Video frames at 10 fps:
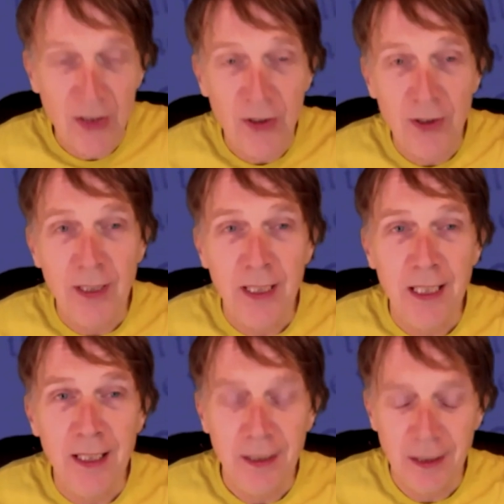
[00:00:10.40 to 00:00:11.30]
you're
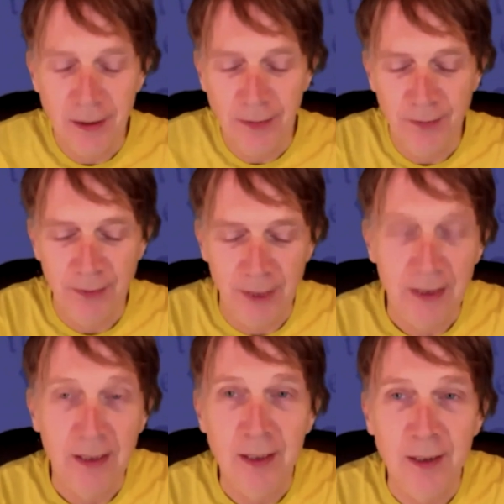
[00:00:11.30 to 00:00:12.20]
here
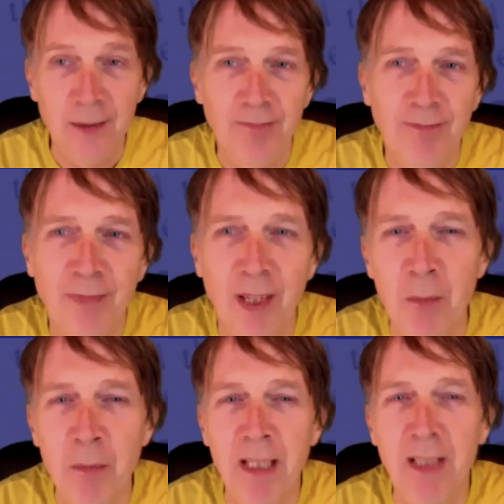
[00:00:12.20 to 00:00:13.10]
in the
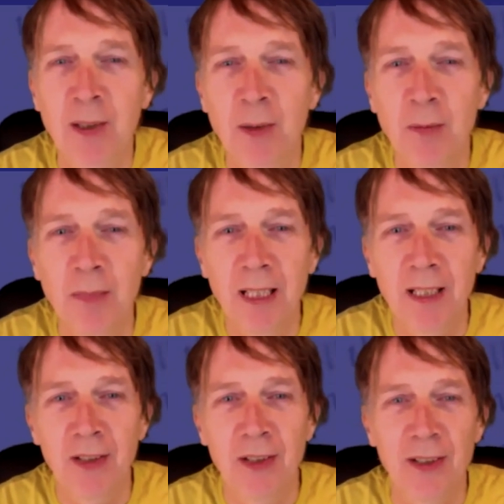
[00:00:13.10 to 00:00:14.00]
Miracle
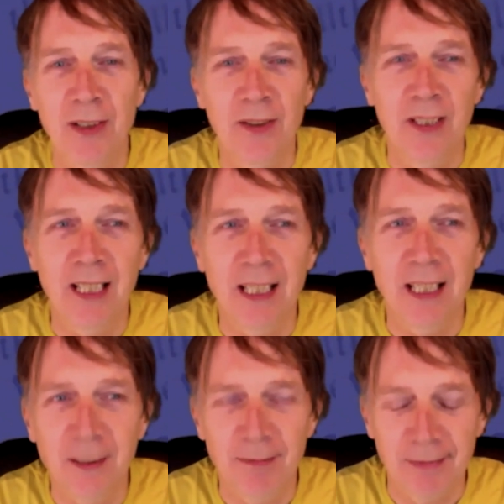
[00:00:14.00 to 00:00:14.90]
Mind today,
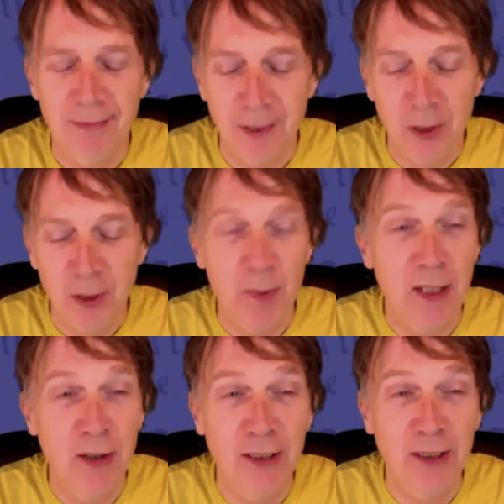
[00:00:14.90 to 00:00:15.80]
in a
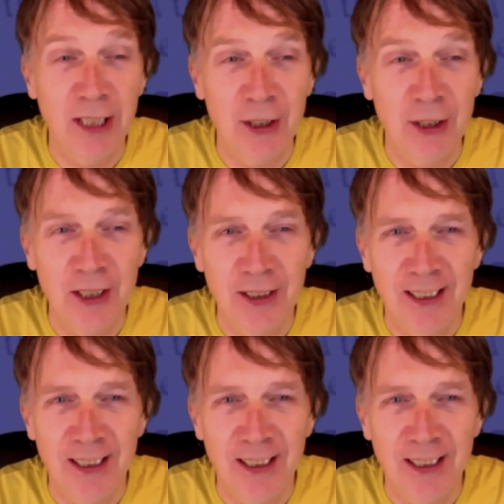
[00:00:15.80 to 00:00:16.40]
special edition.